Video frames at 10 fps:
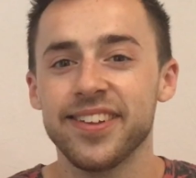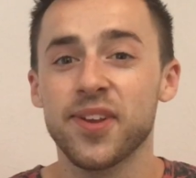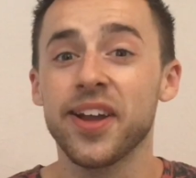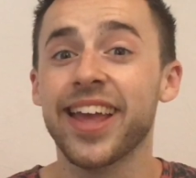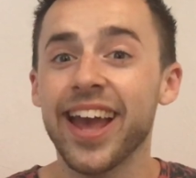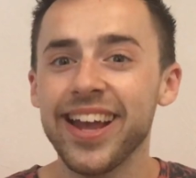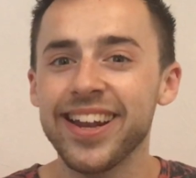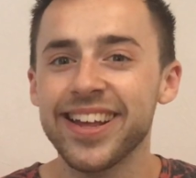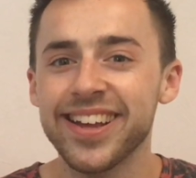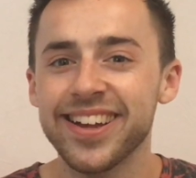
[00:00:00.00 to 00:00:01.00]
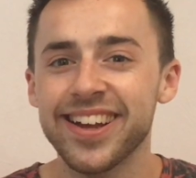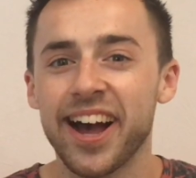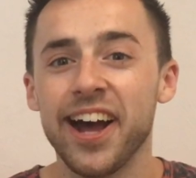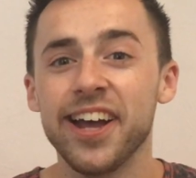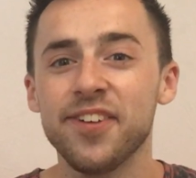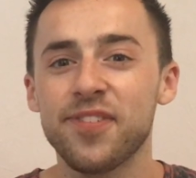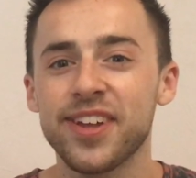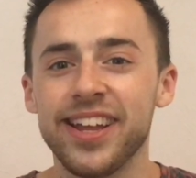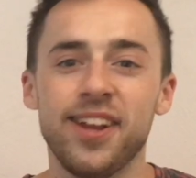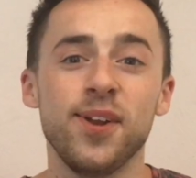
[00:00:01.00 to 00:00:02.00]
So, again here, I've
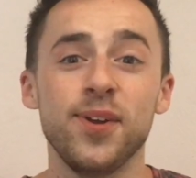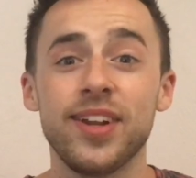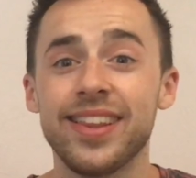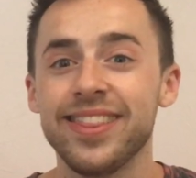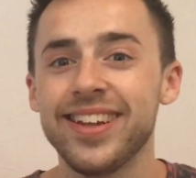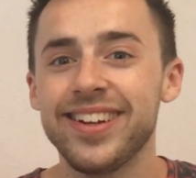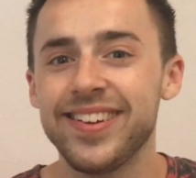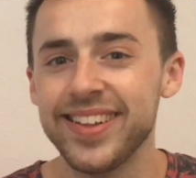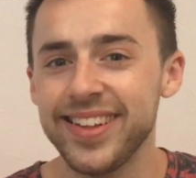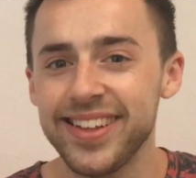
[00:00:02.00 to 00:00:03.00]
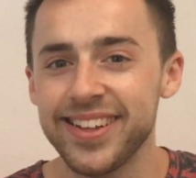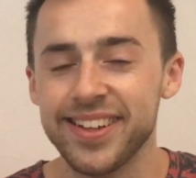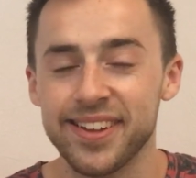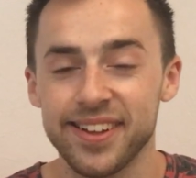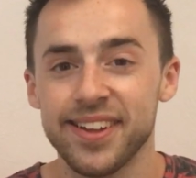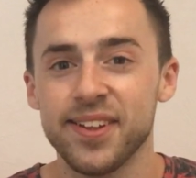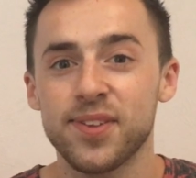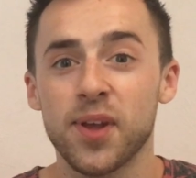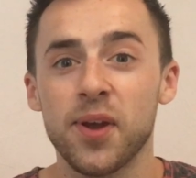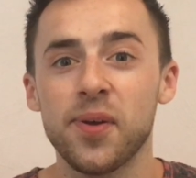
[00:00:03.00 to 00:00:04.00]
included the D.
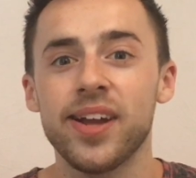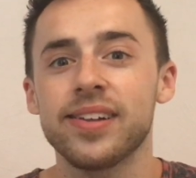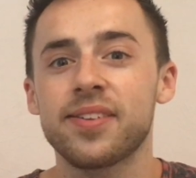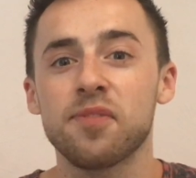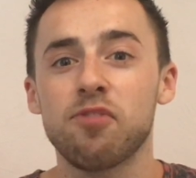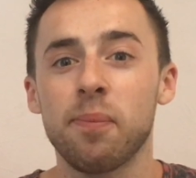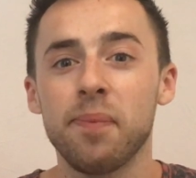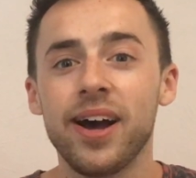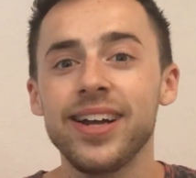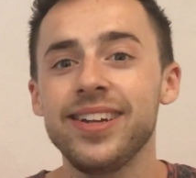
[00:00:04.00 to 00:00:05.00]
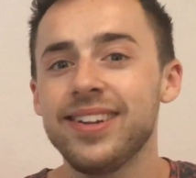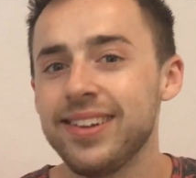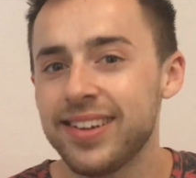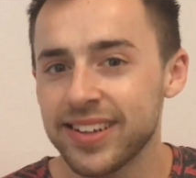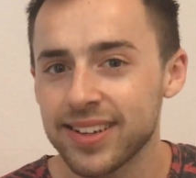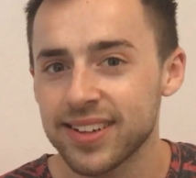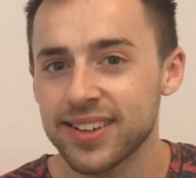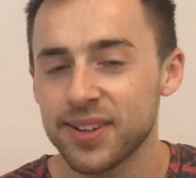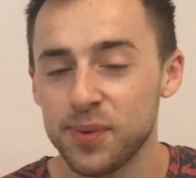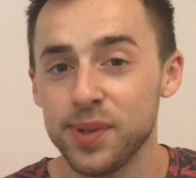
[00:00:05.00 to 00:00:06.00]
So it's remind
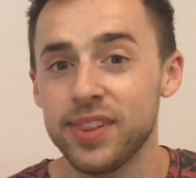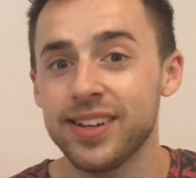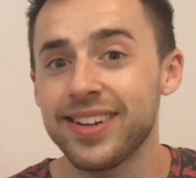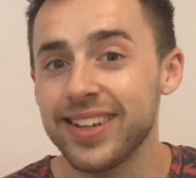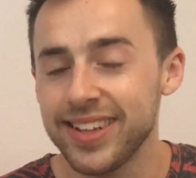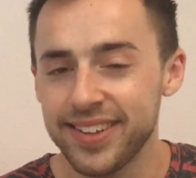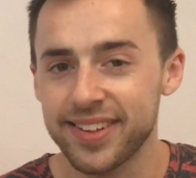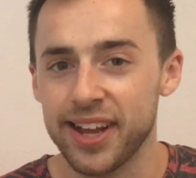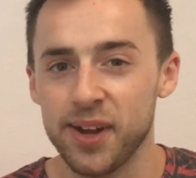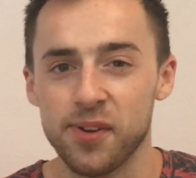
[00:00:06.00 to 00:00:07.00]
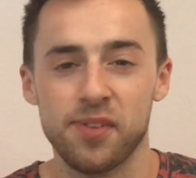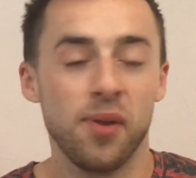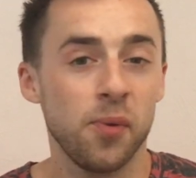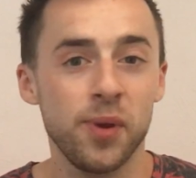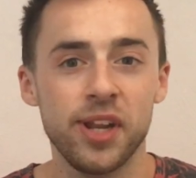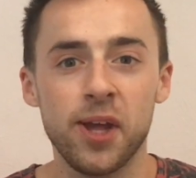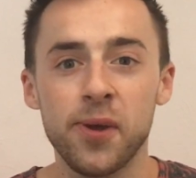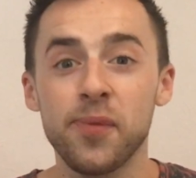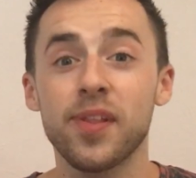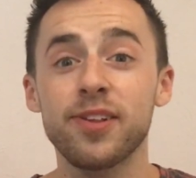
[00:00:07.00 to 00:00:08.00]
with the D sound. So we
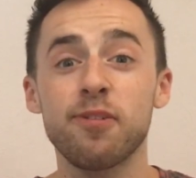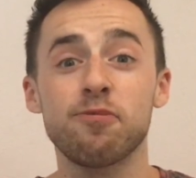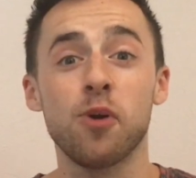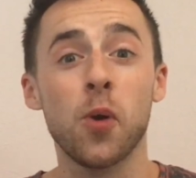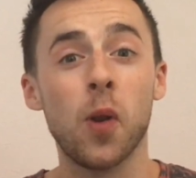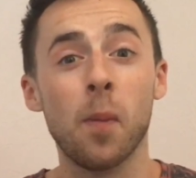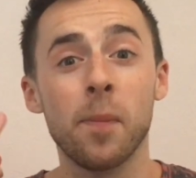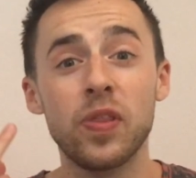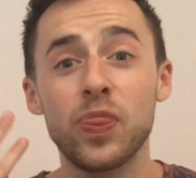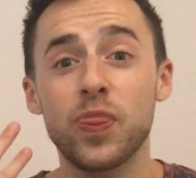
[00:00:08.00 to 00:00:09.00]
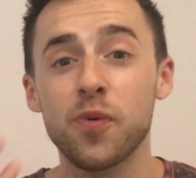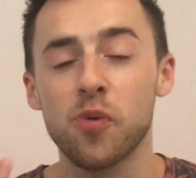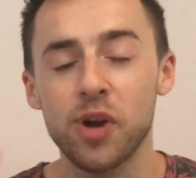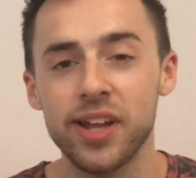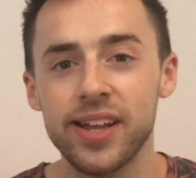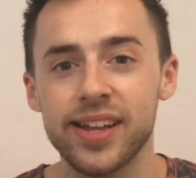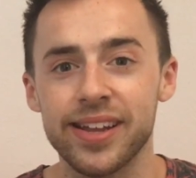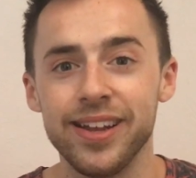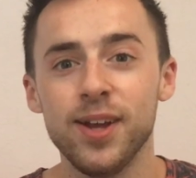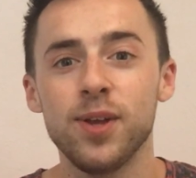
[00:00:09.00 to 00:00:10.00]
know this is rule number
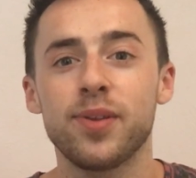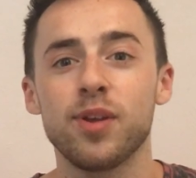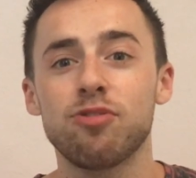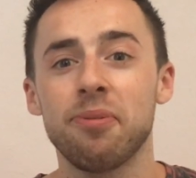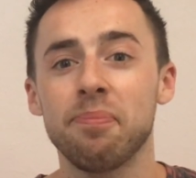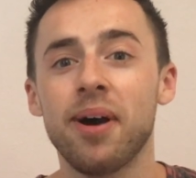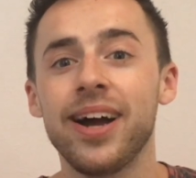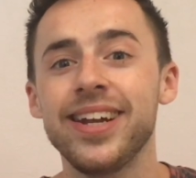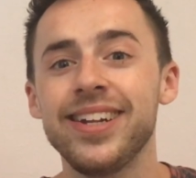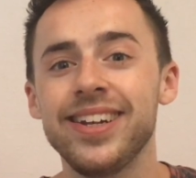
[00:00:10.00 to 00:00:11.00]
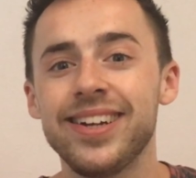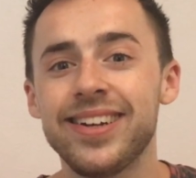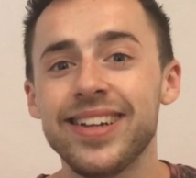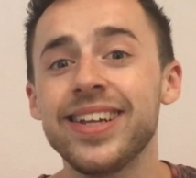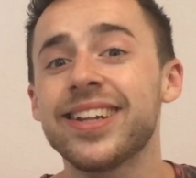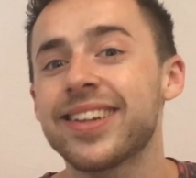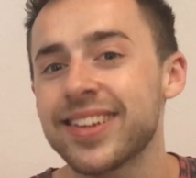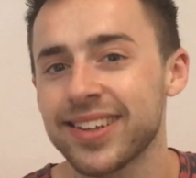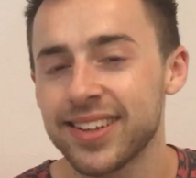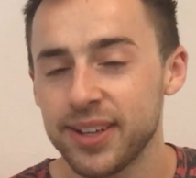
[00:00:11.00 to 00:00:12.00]
3. So it's reminded
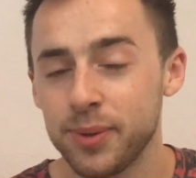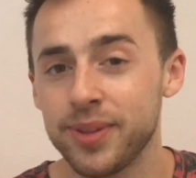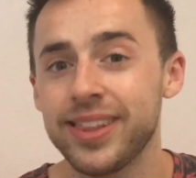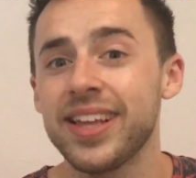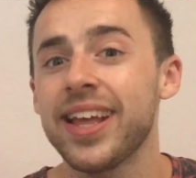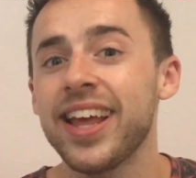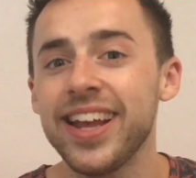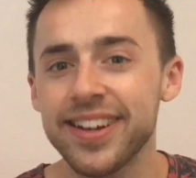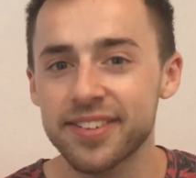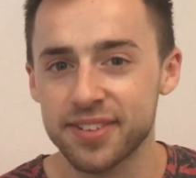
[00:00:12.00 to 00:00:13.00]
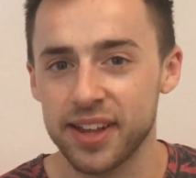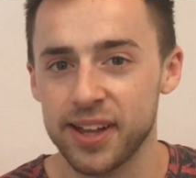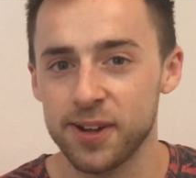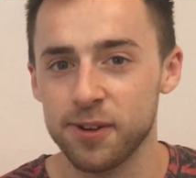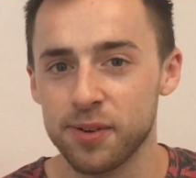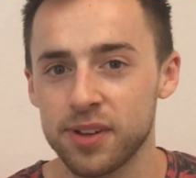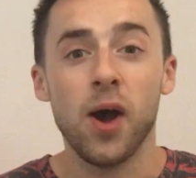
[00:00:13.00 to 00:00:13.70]
with the id sound.